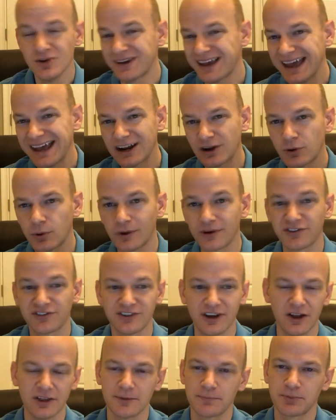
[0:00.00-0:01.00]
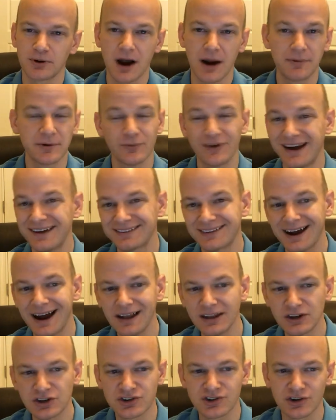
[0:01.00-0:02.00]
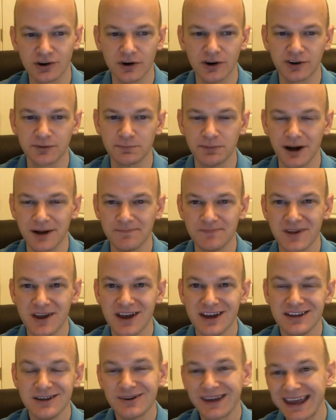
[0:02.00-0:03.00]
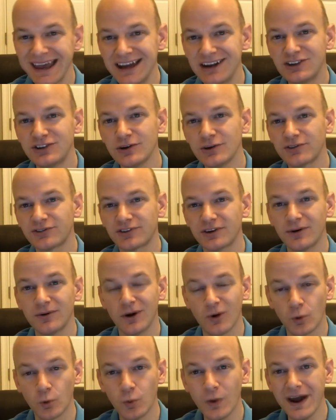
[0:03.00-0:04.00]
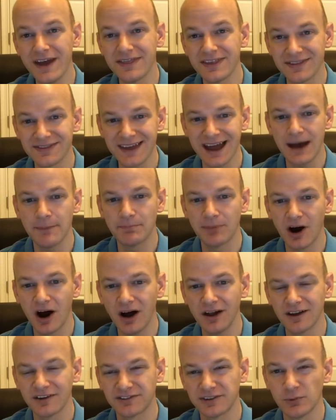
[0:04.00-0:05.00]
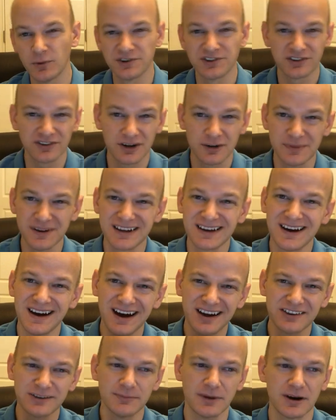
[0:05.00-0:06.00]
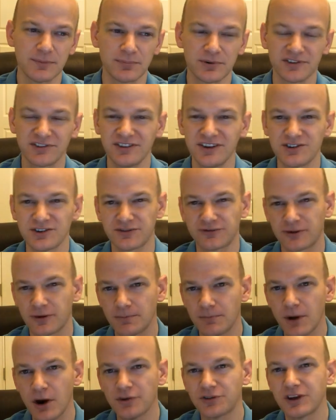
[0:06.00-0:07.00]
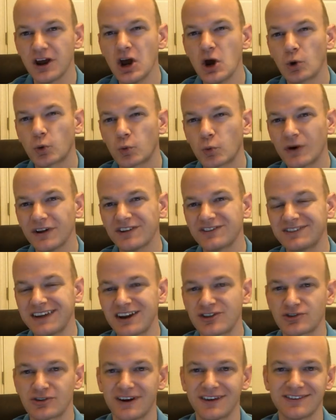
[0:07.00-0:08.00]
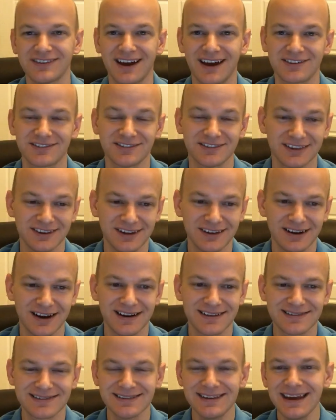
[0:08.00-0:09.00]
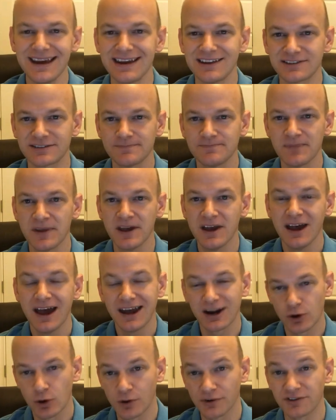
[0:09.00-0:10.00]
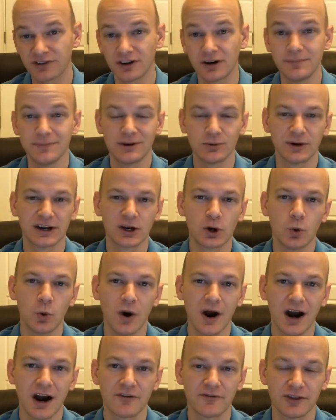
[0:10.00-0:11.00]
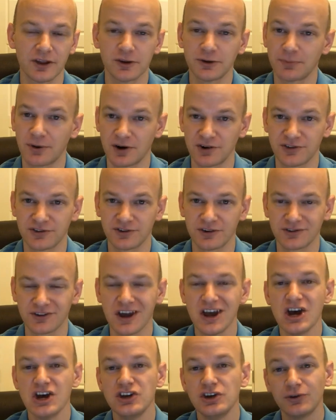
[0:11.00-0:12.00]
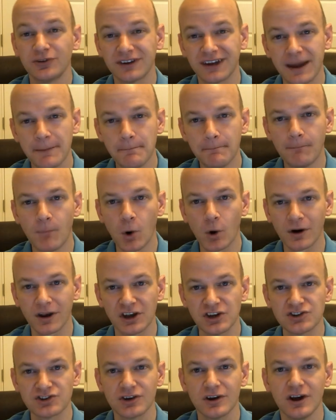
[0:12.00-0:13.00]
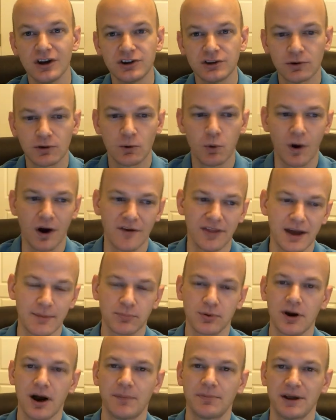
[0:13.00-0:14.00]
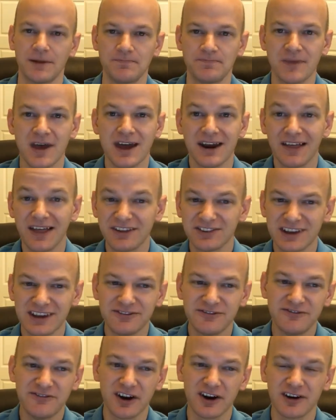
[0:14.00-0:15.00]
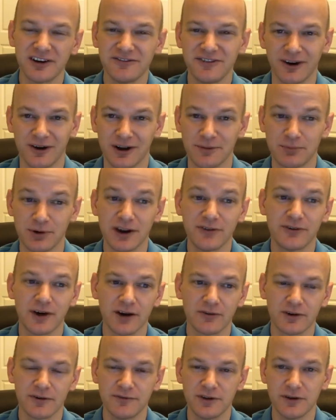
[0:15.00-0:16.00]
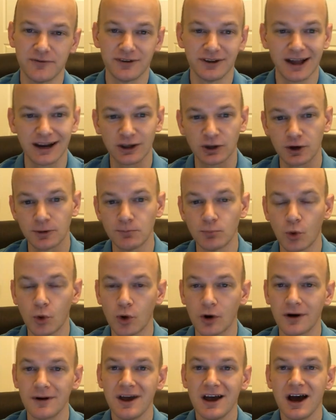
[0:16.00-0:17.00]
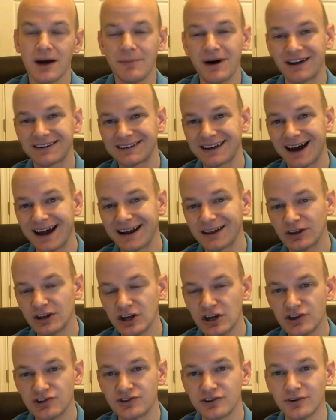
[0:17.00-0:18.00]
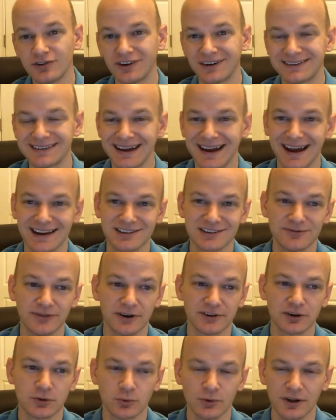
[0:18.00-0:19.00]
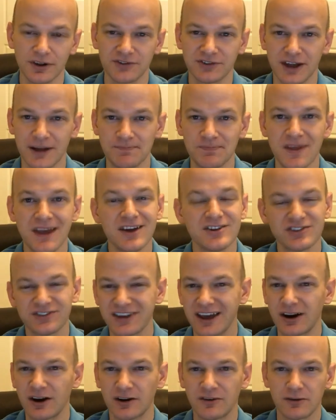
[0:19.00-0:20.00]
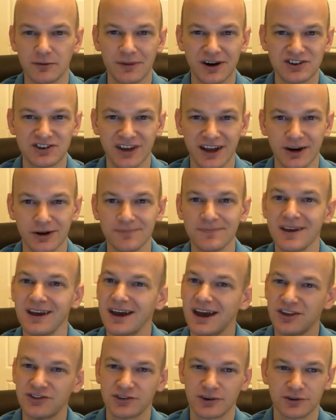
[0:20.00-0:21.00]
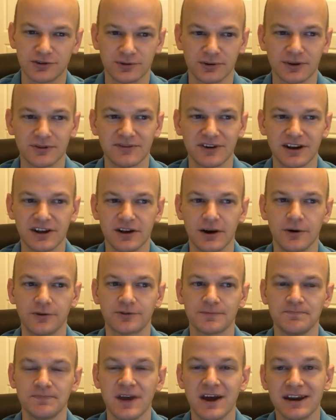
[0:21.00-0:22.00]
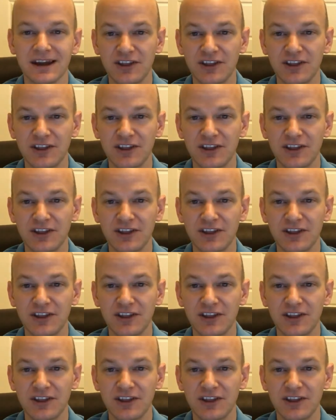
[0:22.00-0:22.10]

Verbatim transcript: You can, of course, sell the property without title insurance, but you can't do so with that policy, which is going to be customary procedure for most real estate transactions in the United States. And of course, it's going to be required for those purchasers using a mortgage to acquire that property. Now, that's a very, very brief overview. If you'd like to learn more about title issues on tax defaulted real estate, just head over to my channel and search for the videos.